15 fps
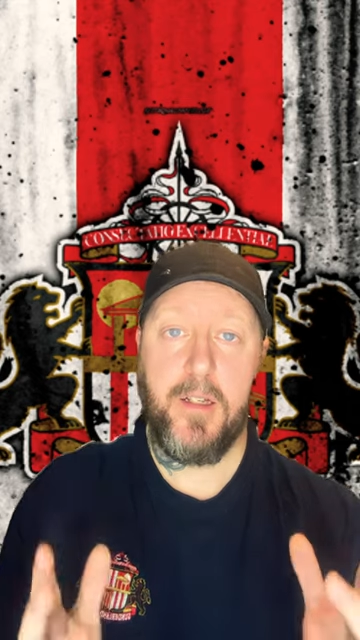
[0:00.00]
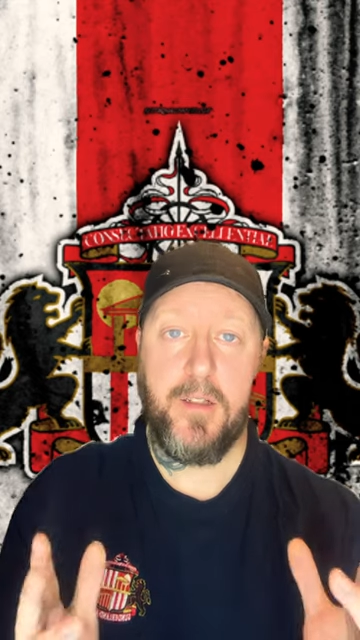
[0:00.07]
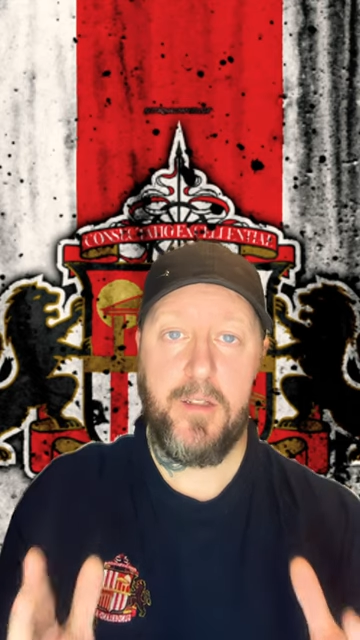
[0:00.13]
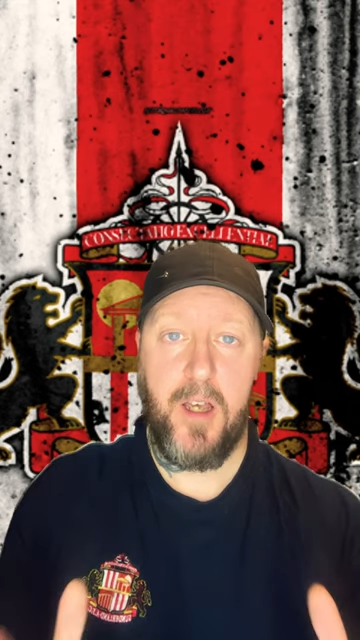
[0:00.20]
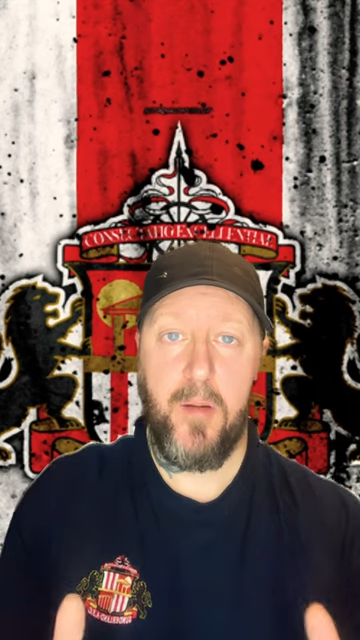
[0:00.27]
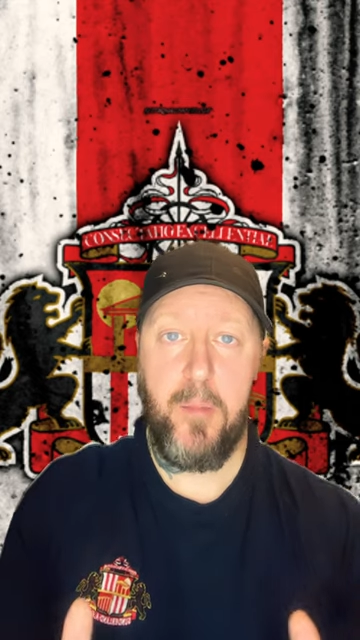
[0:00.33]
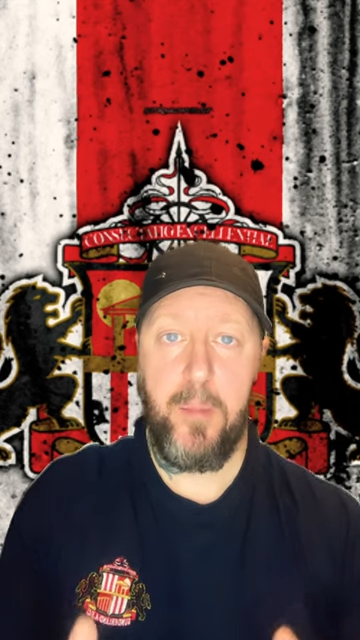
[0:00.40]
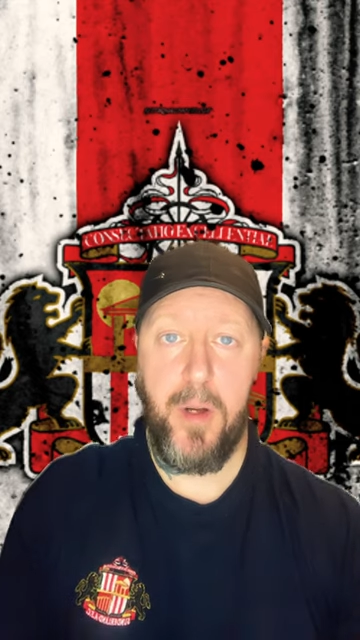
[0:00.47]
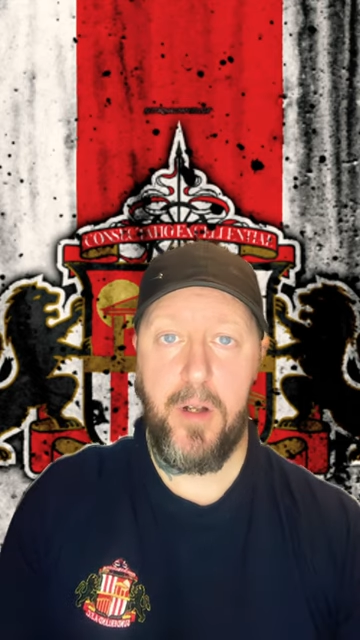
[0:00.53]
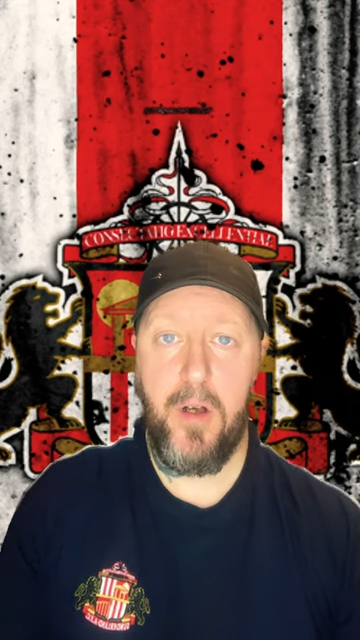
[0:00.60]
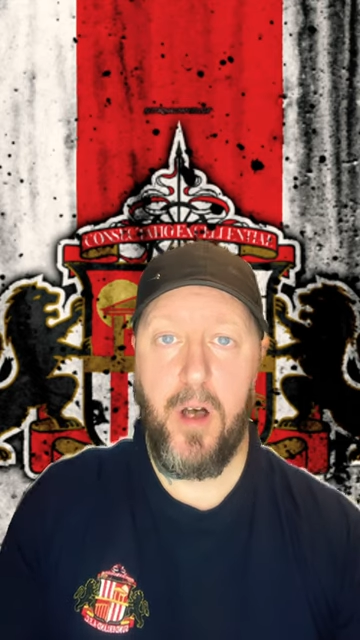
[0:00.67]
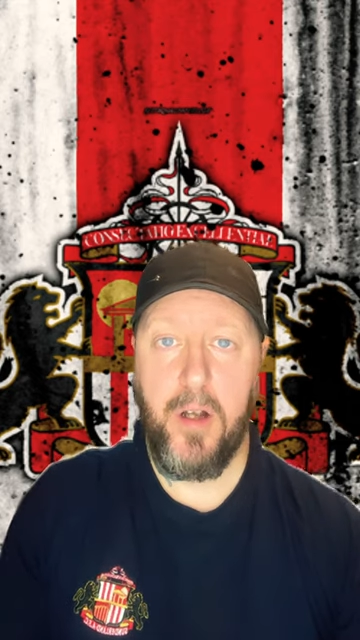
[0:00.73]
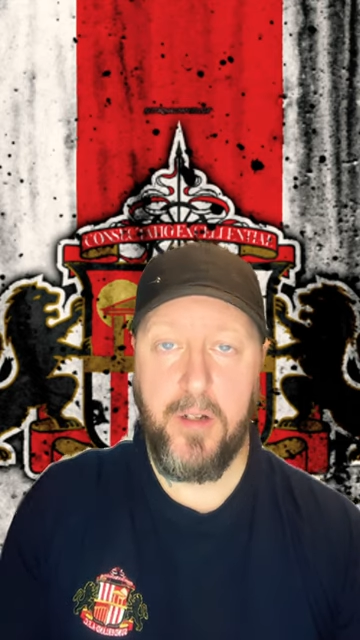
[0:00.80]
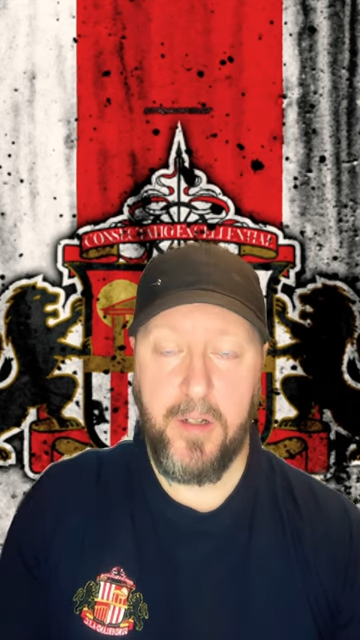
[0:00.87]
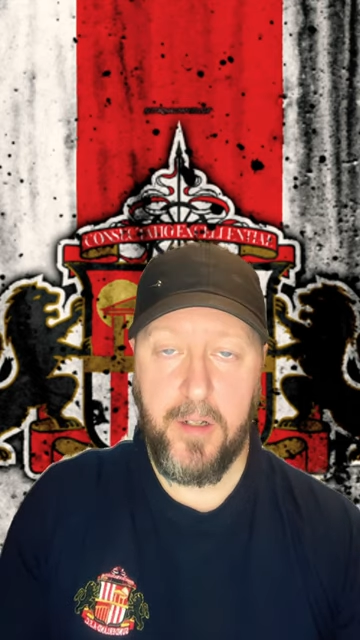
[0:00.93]
Dan
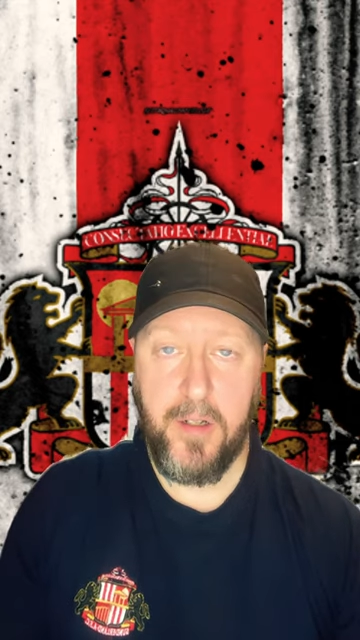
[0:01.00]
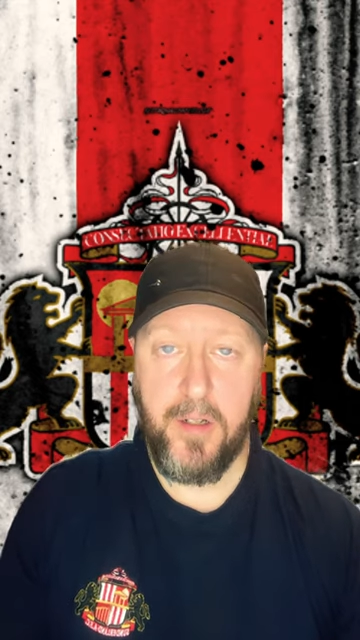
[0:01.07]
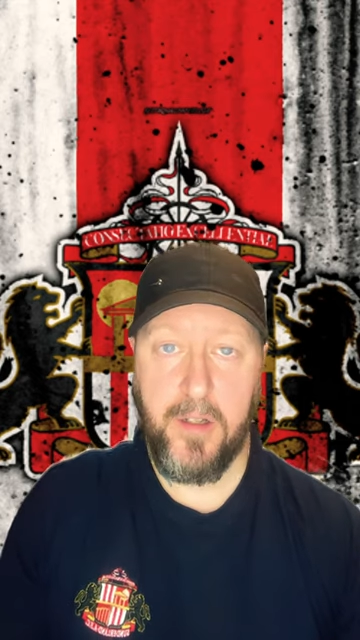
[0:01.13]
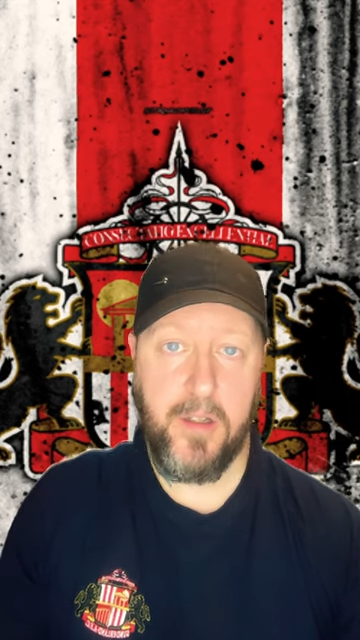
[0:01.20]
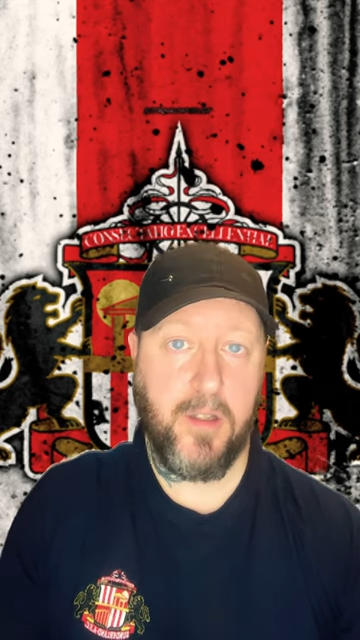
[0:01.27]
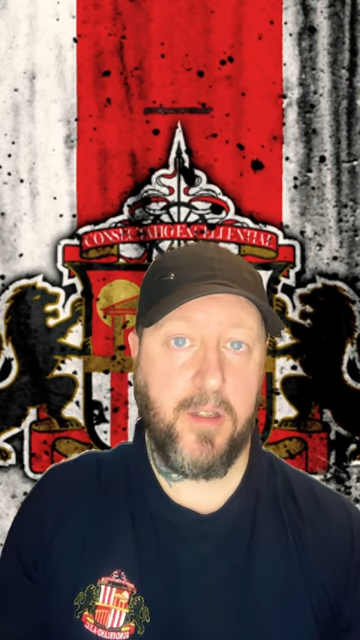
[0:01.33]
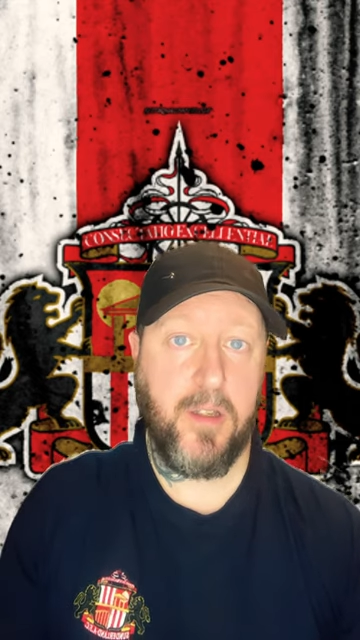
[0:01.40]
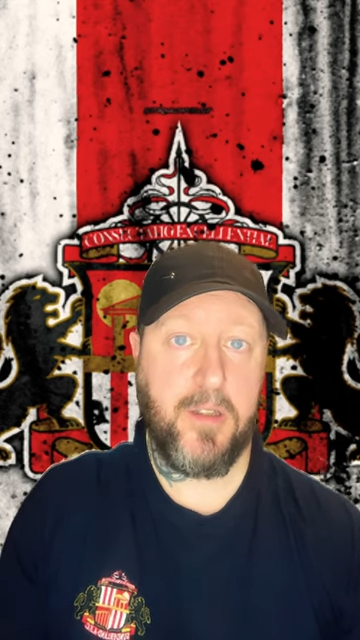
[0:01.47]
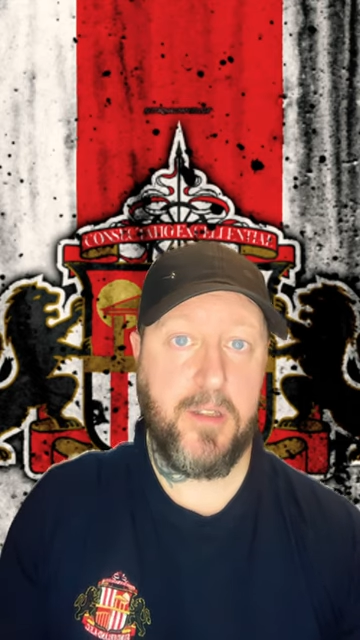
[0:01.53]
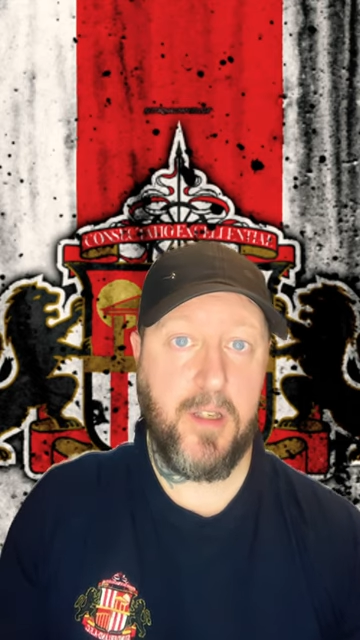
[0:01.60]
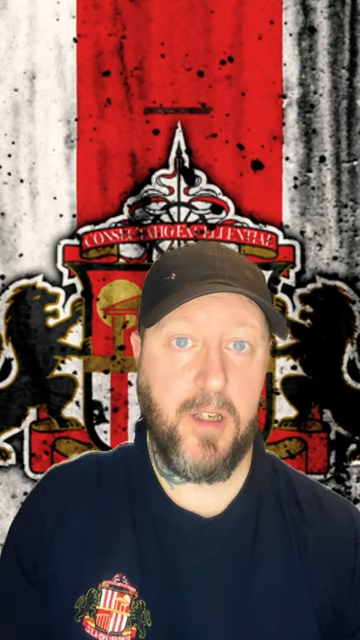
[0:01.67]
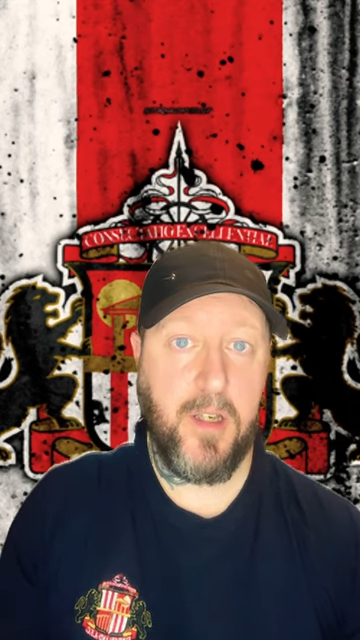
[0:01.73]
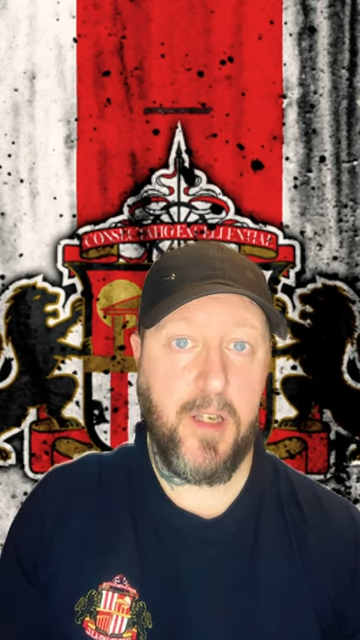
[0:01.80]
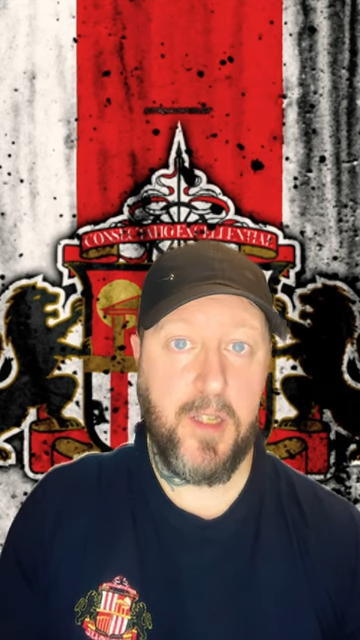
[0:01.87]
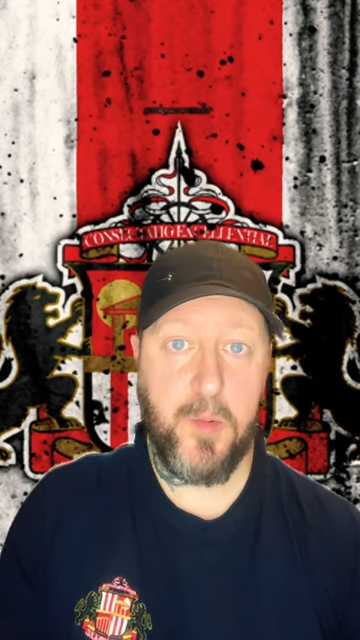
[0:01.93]
Ballard
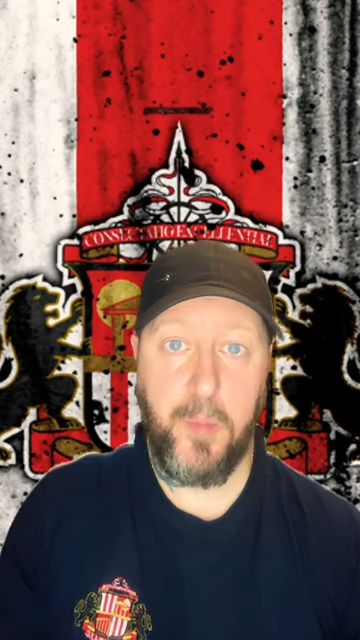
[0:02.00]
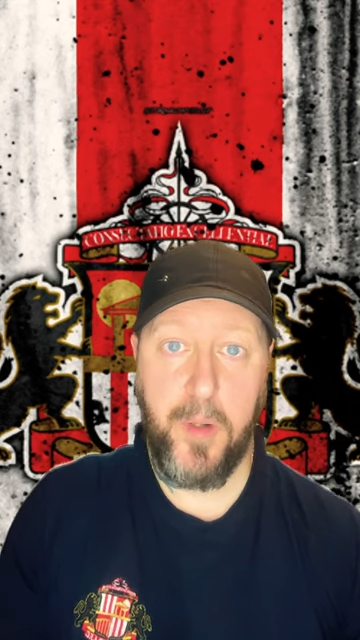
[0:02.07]
is